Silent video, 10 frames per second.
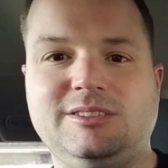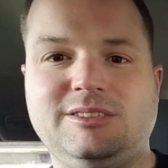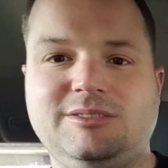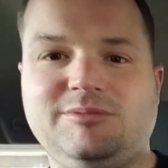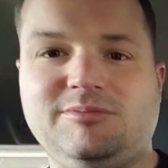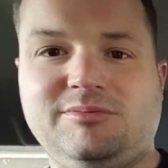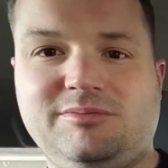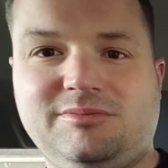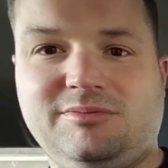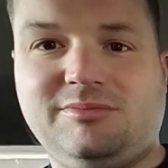
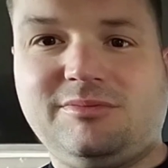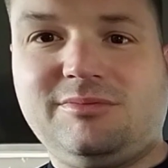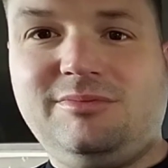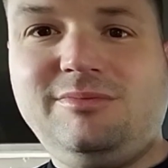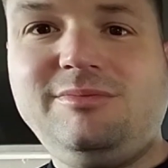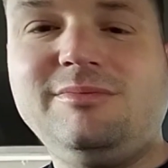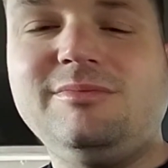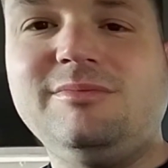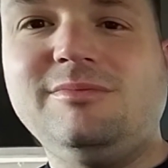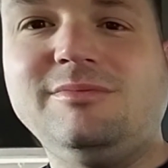
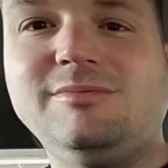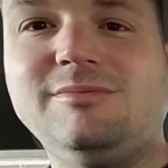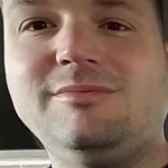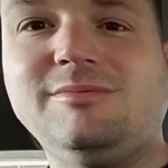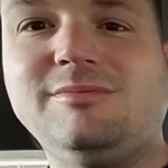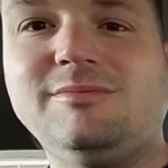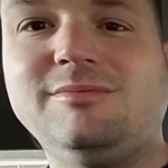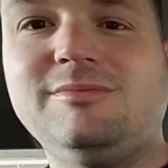Nothing is said.